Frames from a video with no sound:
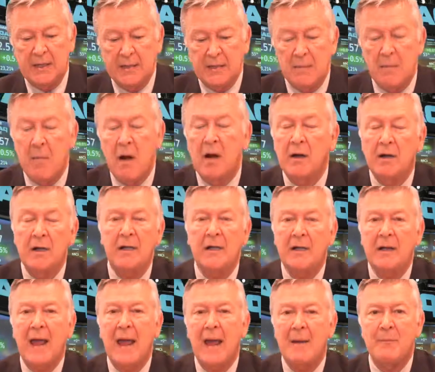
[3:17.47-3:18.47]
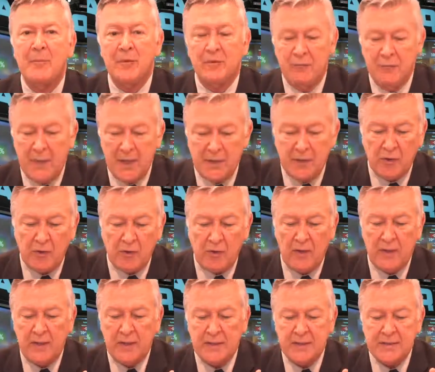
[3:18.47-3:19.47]
The market cap of
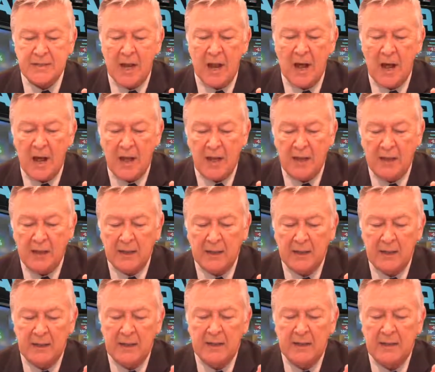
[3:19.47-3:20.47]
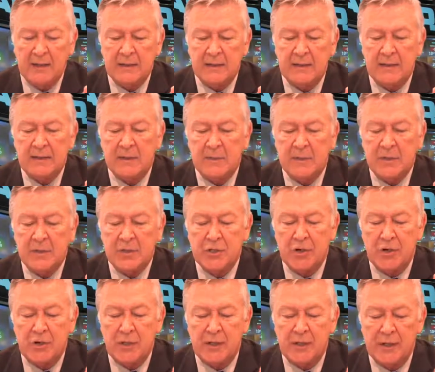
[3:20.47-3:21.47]
Bitcoin is higher than the
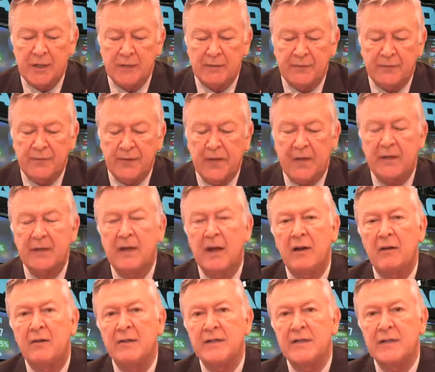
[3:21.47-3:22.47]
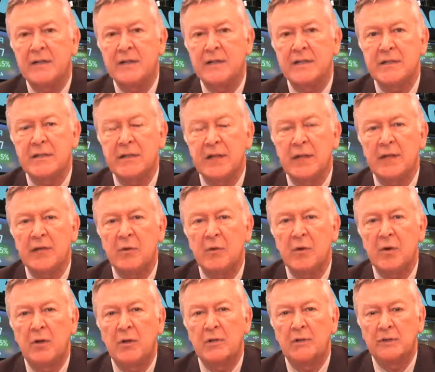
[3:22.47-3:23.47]
majority of fiat currencies in the
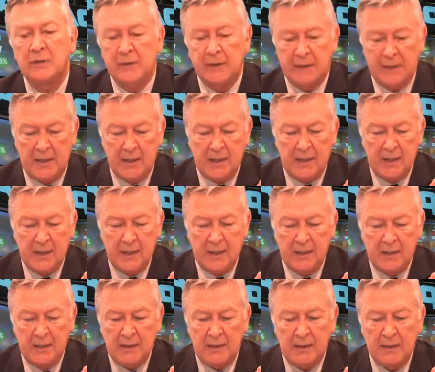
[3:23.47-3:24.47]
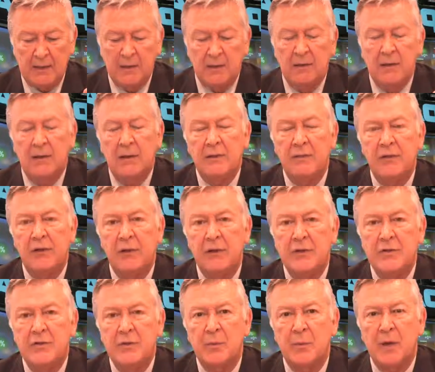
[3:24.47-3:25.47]
world. If you're
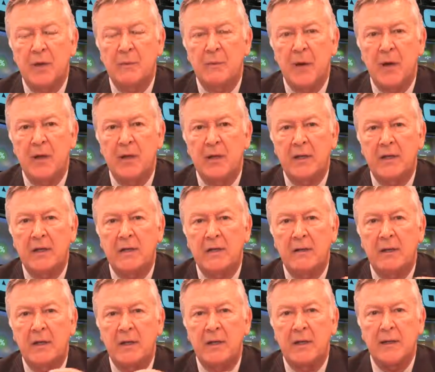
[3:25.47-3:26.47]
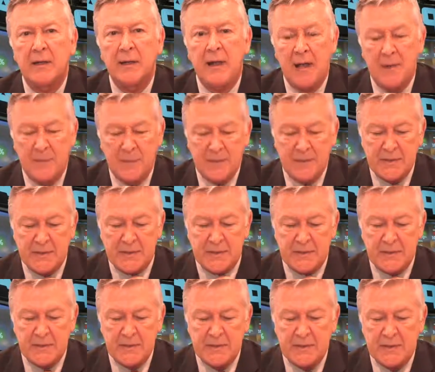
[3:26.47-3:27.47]
unsure what a market cap is,
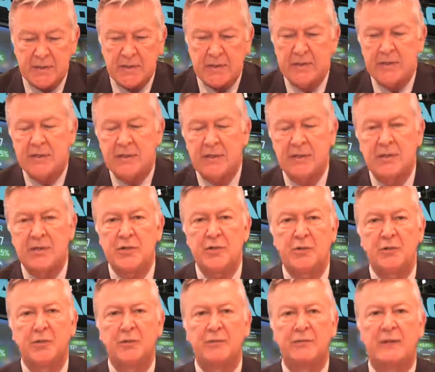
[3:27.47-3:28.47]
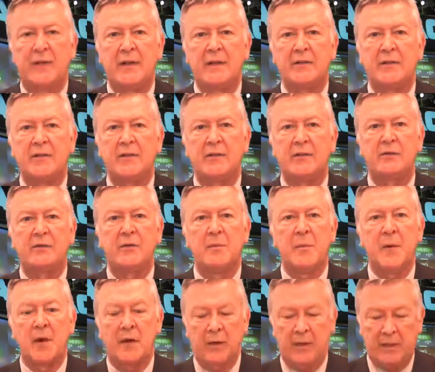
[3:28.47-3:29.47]
it's just a short fancy term for
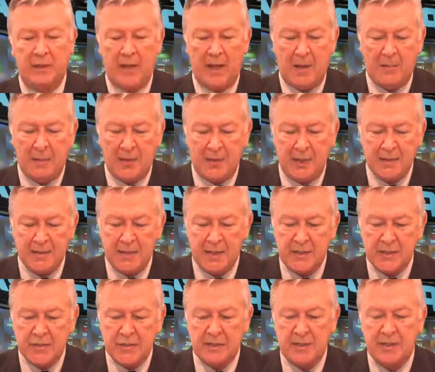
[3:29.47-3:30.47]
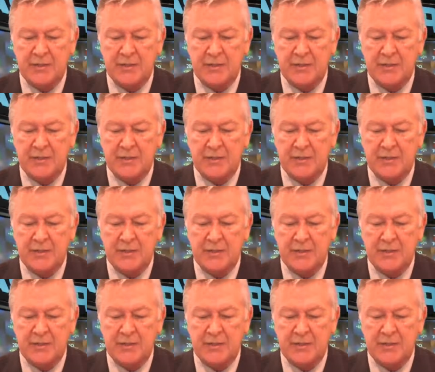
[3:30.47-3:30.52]
market capitalization.